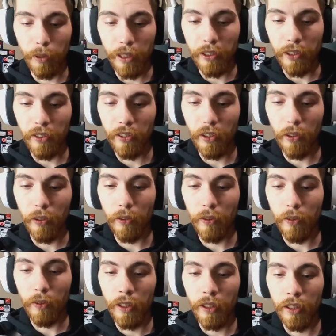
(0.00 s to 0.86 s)
So
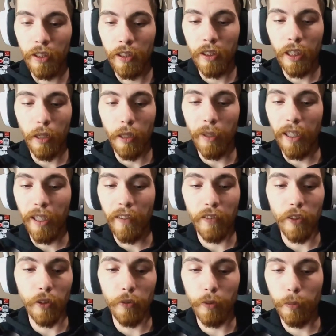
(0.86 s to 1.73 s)
I mean, I've
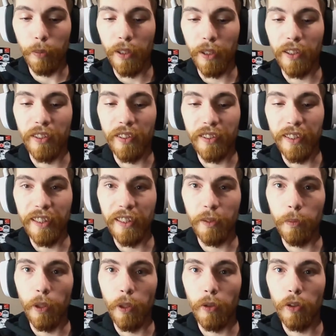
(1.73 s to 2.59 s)
already replaced this
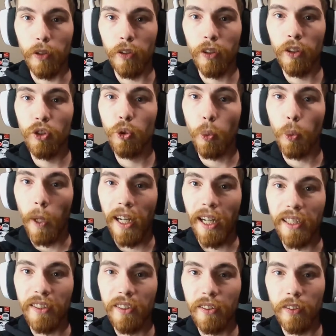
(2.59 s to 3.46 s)
motor
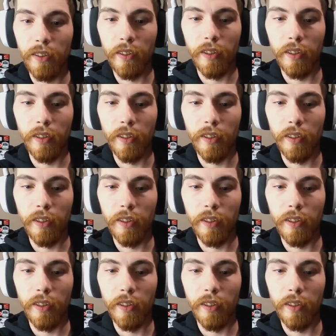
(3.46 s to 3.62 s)
twice.